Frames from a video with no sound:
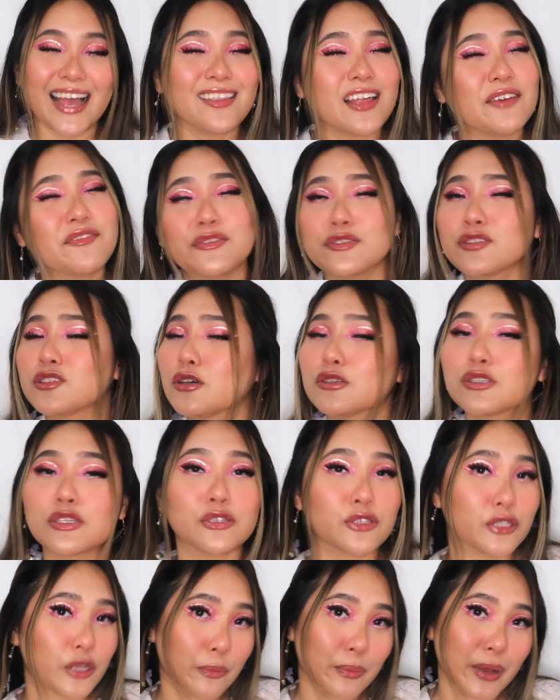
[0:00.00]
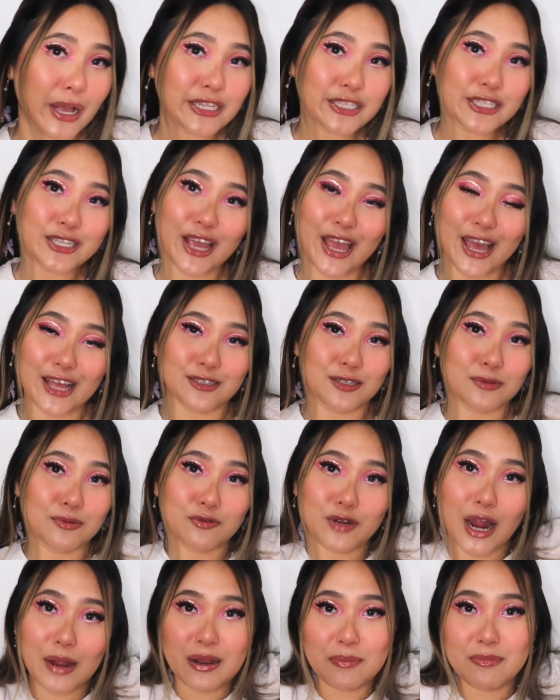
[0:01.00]
I love you so much, and
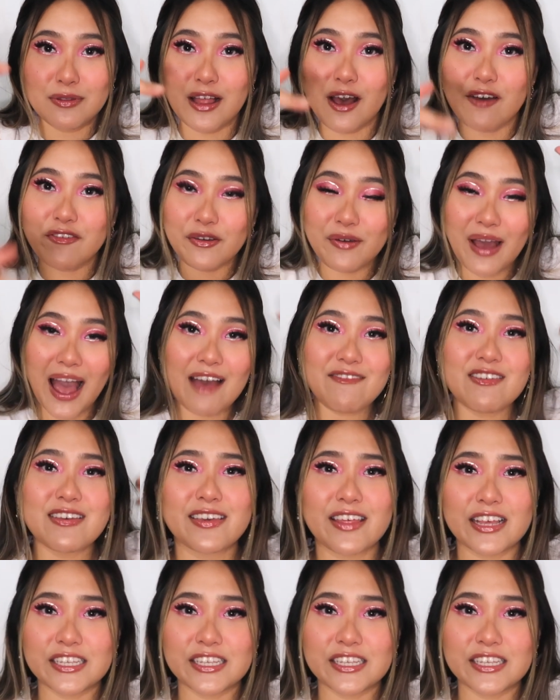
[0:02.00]
subscribe down below if you haven't.